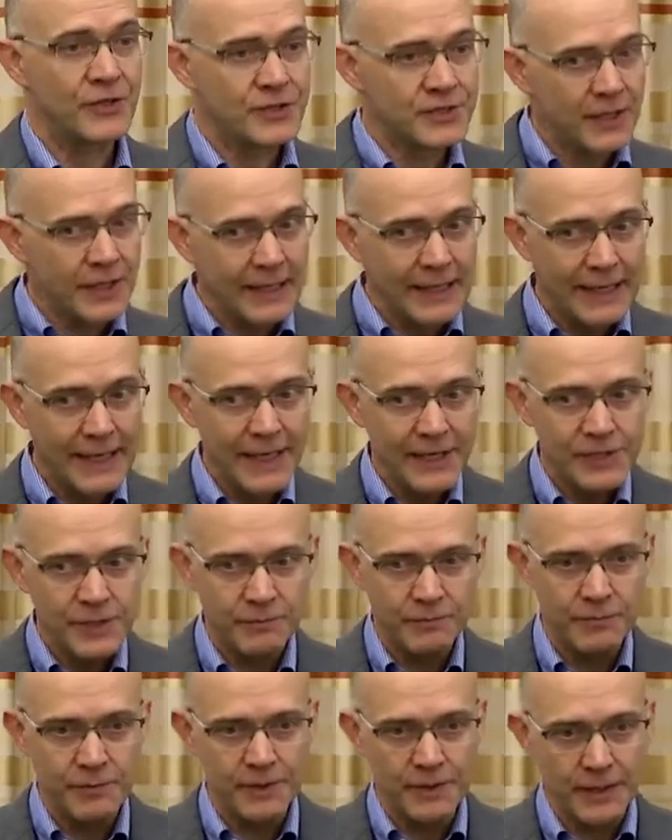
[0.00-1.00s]
and start
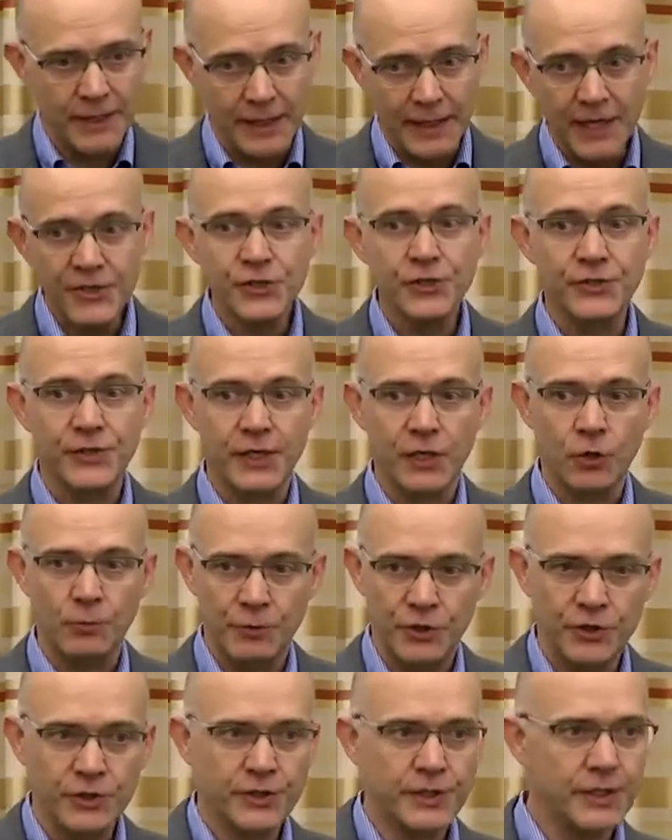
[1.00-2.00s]
engaging the
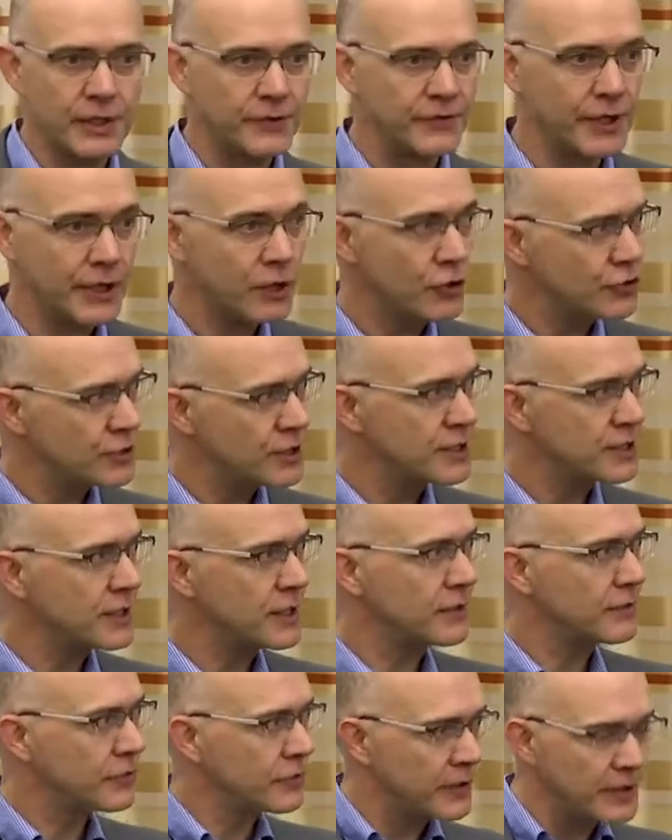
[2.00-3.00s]
community and the
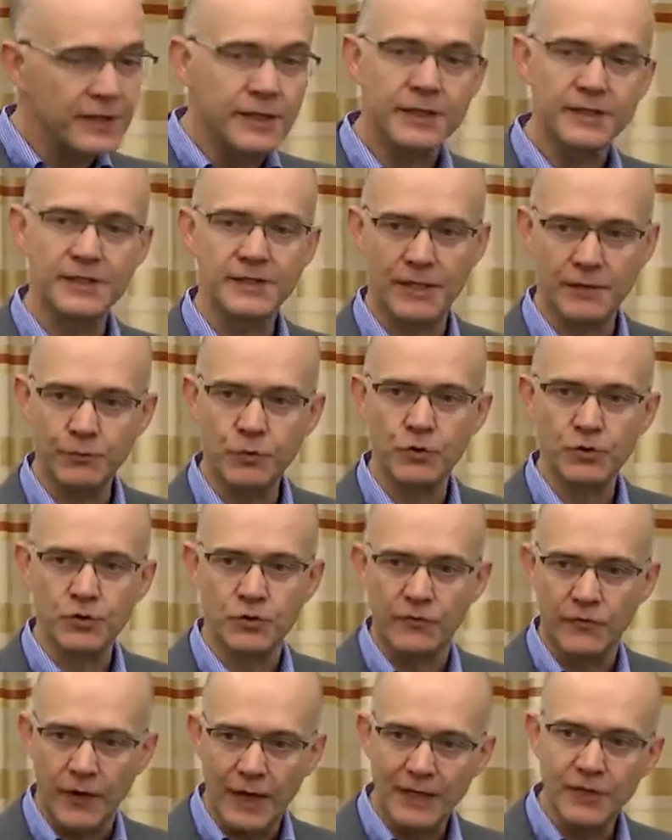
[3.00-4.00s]
ecosystem, creating these
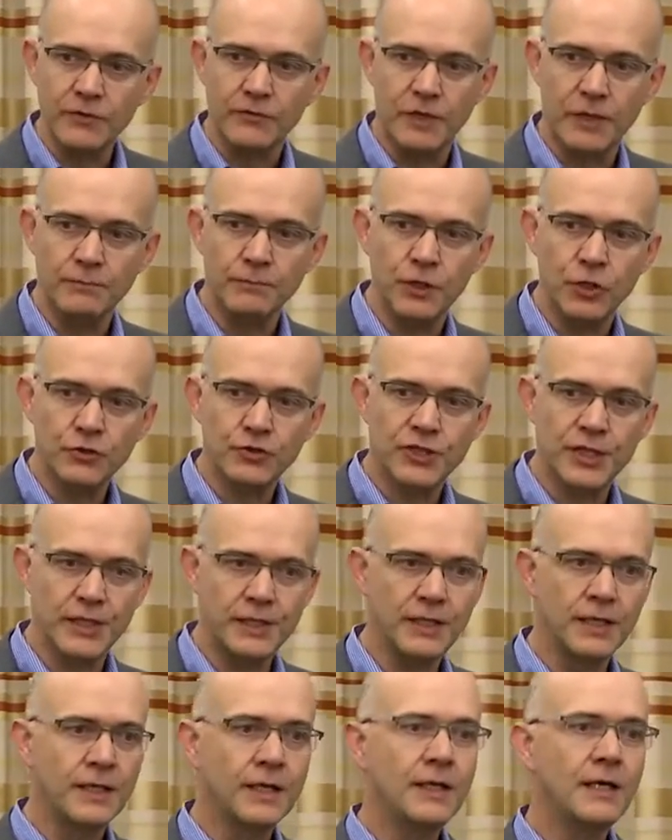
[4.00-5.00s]
networks of value around
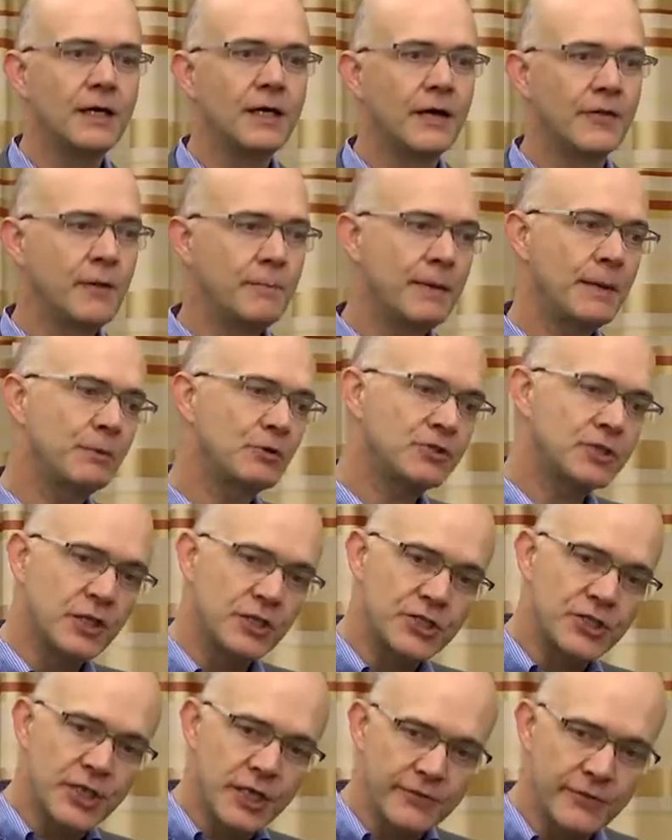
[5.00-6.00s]
blockchain. And then people
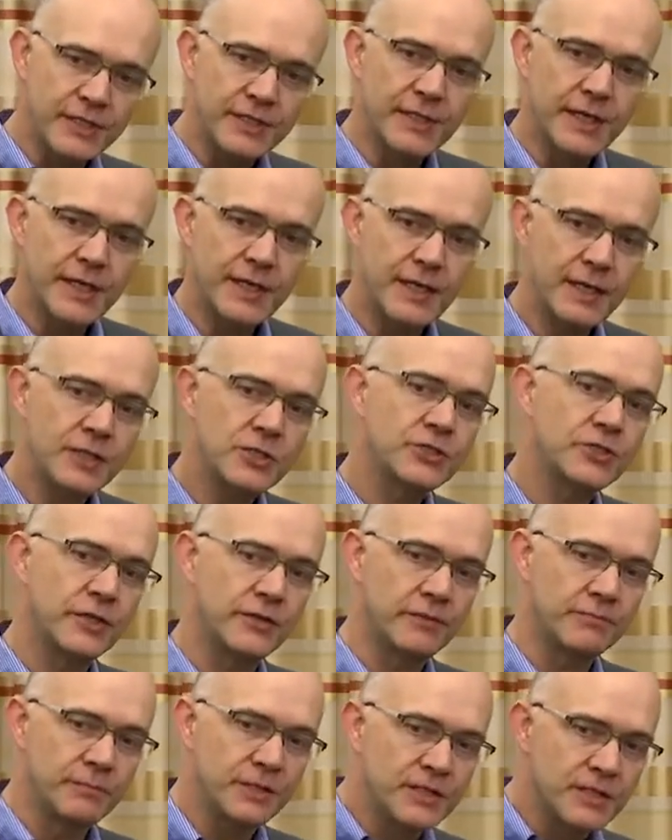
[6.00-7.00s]
start sharing data,
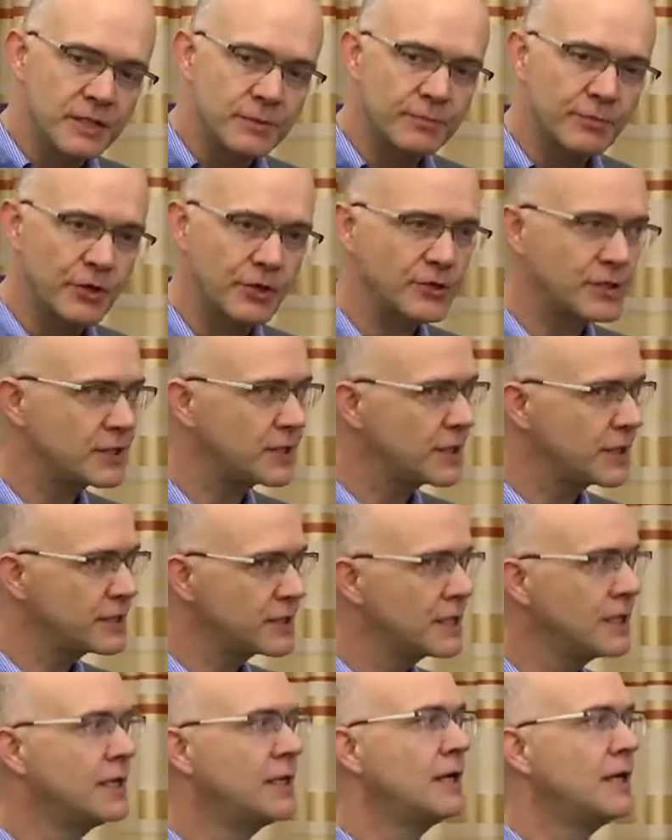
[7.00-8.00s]
sharing business
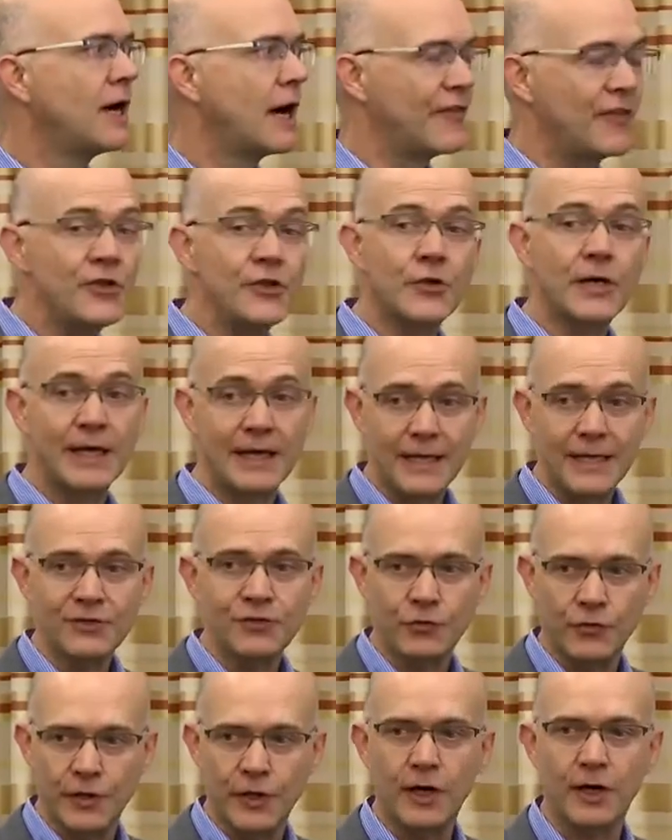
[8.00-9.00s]
processes, and then you can
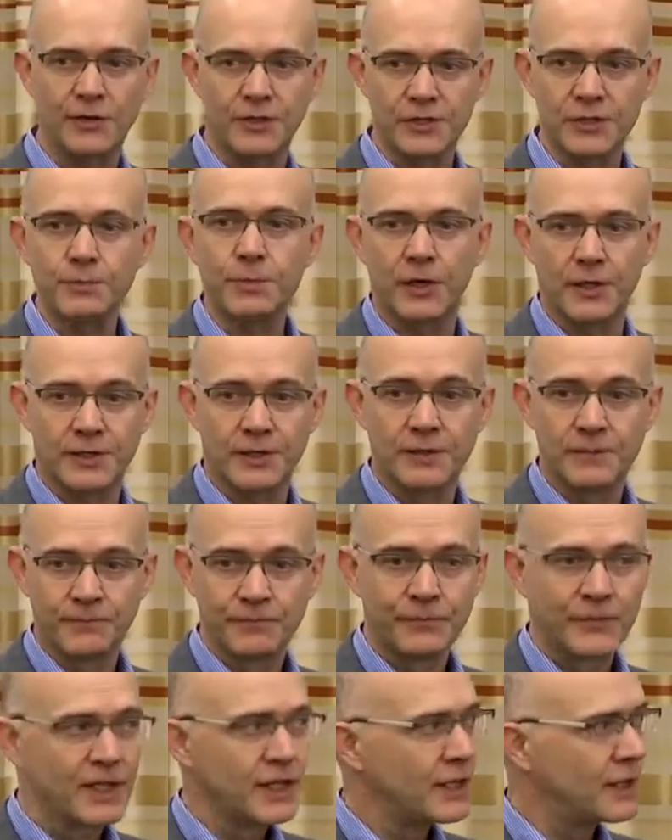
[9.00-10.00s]
get to the hardest
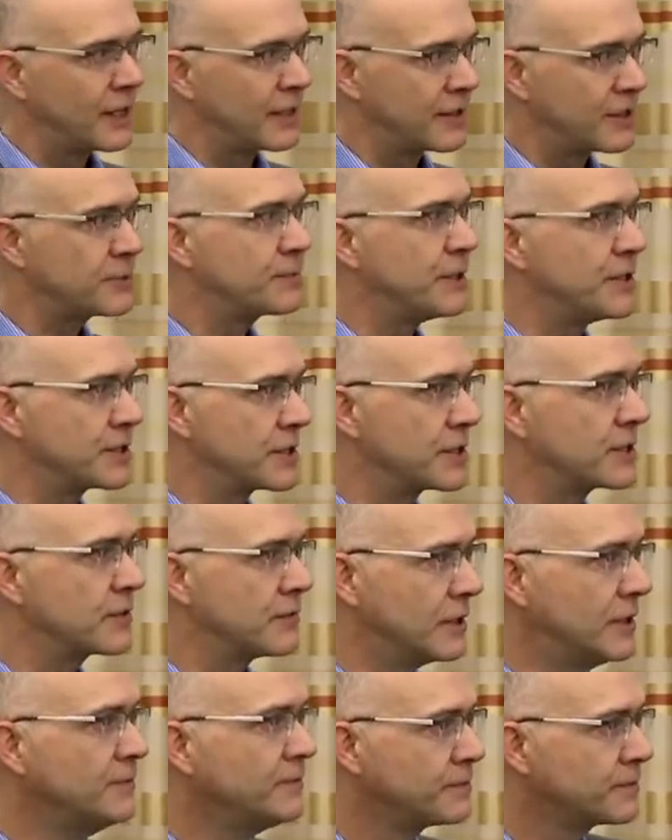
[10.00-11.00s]

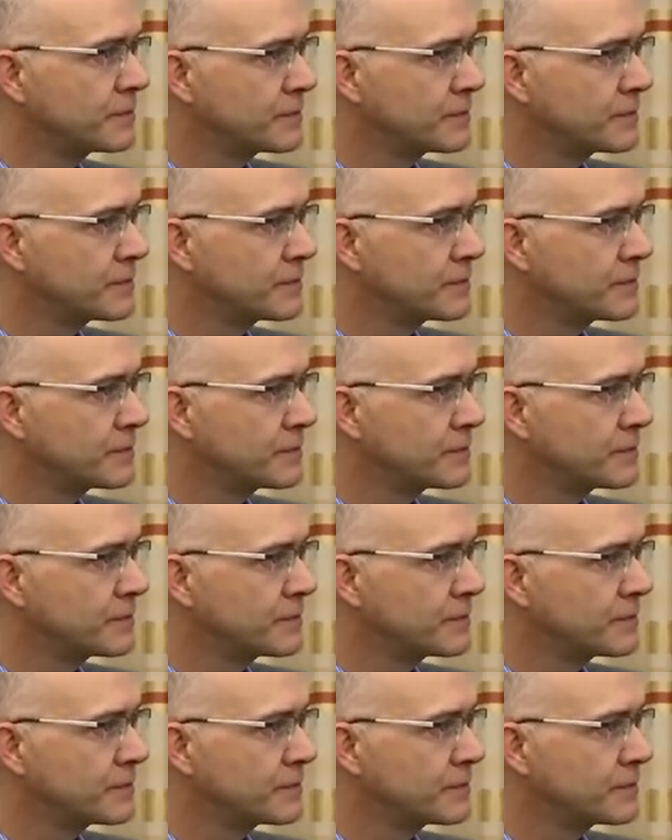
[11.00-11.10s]
pieces, right?